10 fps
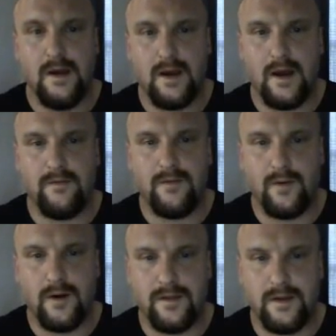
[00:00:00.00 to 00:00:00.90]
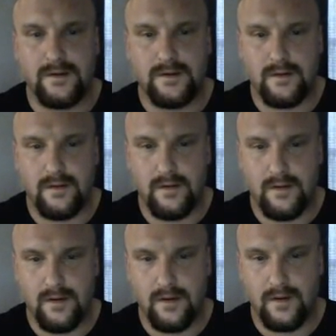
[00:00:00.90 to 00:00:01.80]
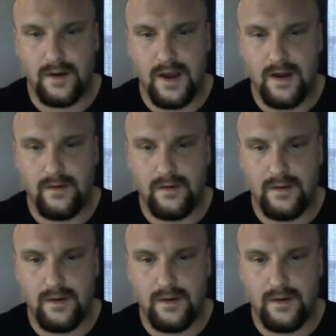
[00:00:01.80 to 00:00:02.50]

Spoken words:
Now, if you want this, you go down.